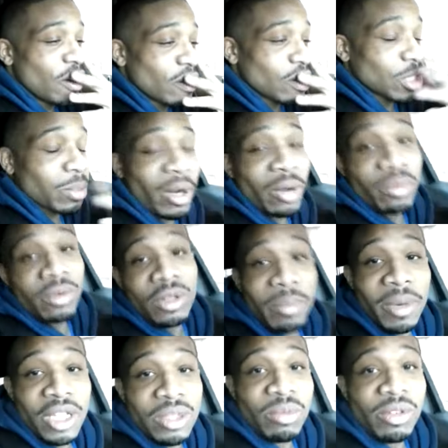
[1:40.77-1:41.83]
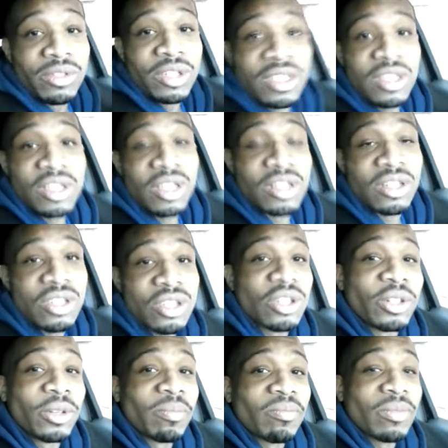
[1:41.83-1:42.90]
it's probably one of the best movies I've seen this
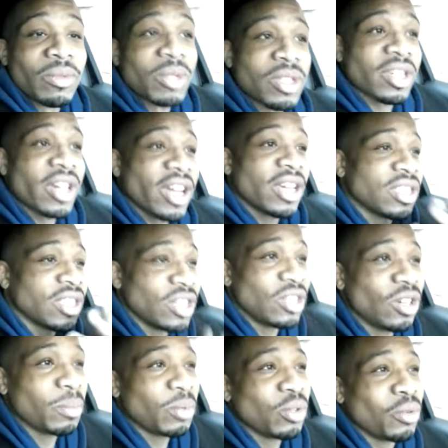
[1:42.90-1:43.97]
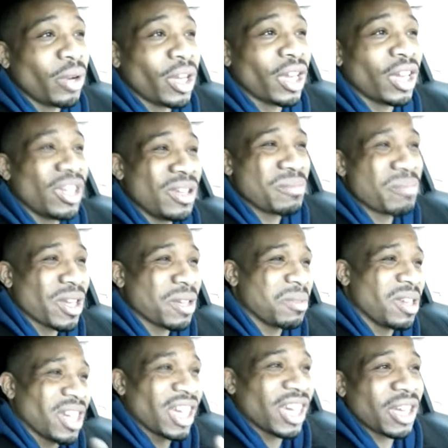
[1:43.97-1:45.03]
year. Besides NWA, maybe
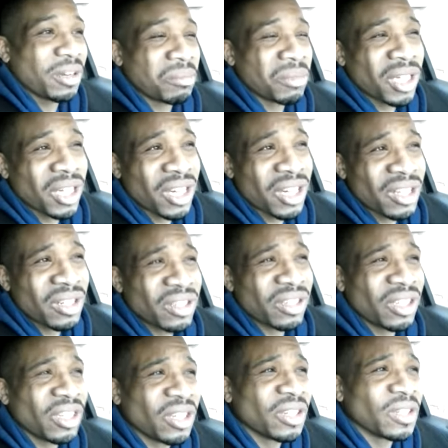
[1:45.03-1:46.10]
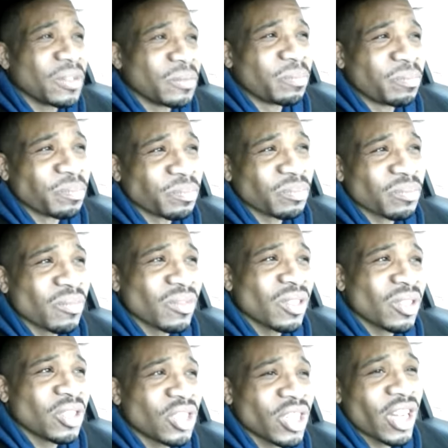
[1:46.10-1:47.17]
Ant-Man and
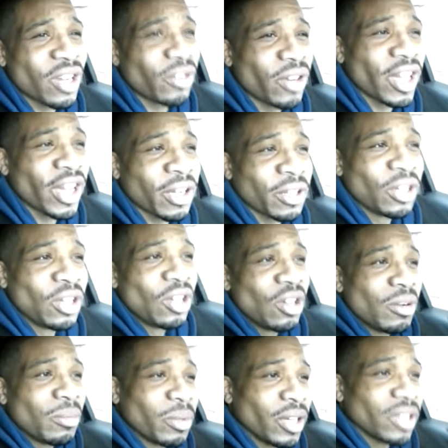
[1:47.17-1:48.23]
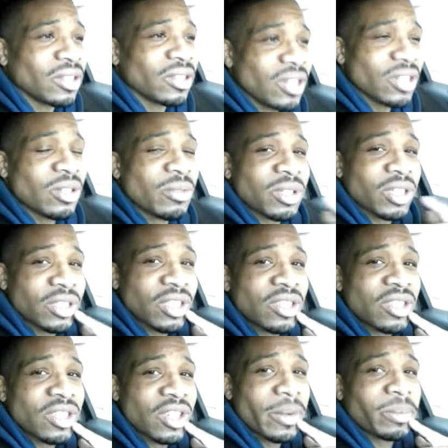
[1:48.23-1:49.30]
Chirac. But this
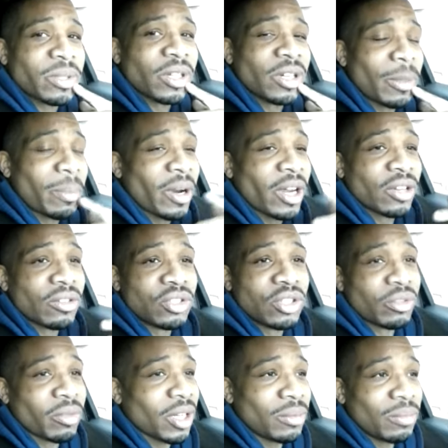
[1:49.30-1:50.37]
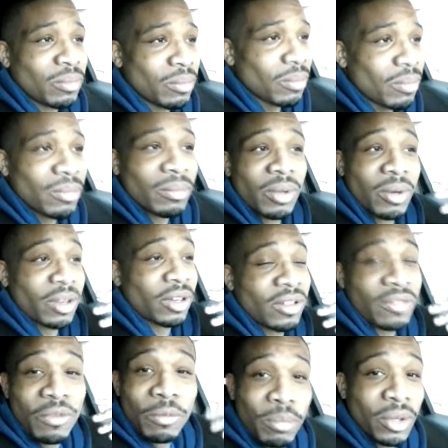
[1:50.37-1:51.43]
is up there. And they're probably going to generate, probably
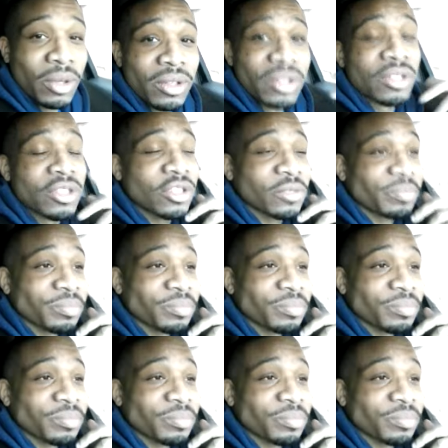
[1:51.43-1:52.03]
even billions.